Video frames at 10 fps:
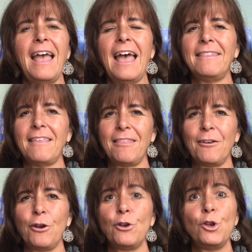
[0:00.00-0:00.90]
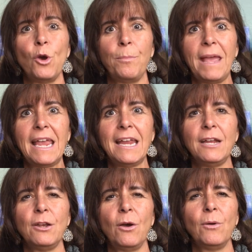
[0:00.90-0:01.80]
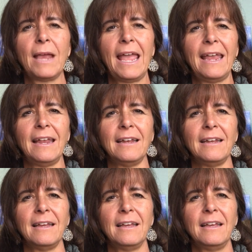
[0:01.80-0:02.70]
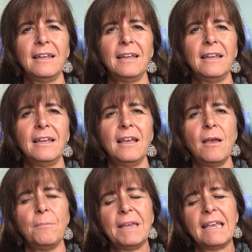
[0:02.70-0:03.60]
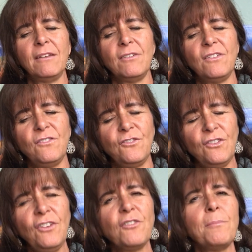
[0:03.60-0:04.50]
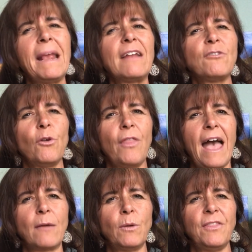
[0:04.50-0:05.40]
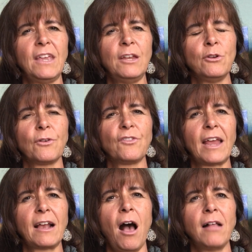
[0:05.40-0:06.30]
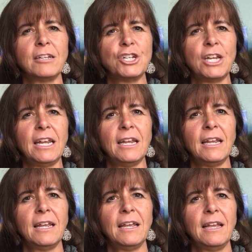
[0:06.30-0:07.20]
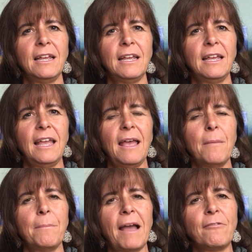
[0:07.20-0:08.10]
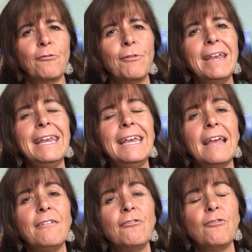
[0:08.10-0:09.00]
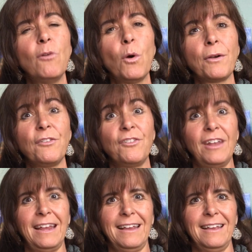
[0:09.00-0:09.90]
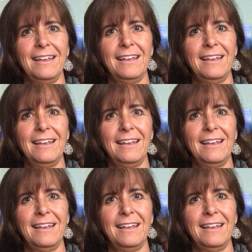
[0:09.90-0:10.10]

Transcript: And the third, no pain, no gain. Begin to dismantle that within your psychology by reinforcing,